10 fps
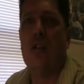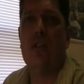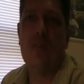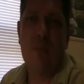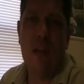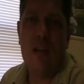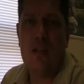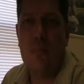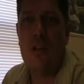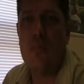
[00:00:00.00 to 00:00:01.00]
to spend as
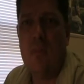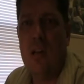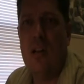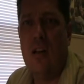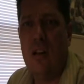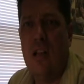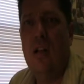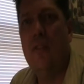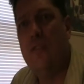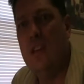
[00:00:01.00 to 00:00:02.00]
much money on
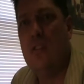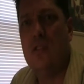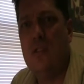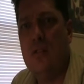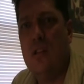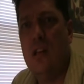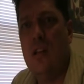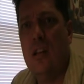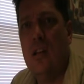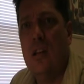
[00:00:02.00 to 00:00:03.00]
legal fees as you did,
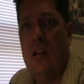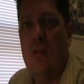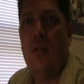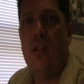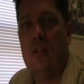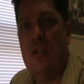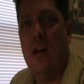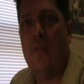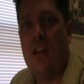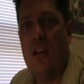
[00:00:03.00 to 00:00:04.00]
knowing that you
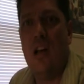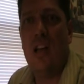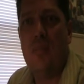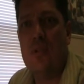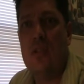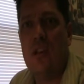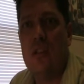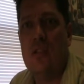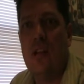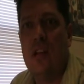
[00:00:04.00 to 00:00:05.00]
have a 90%
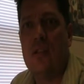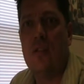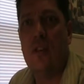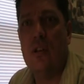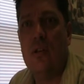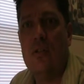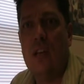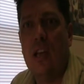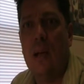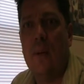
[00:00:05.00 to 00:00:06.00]
chance of losing?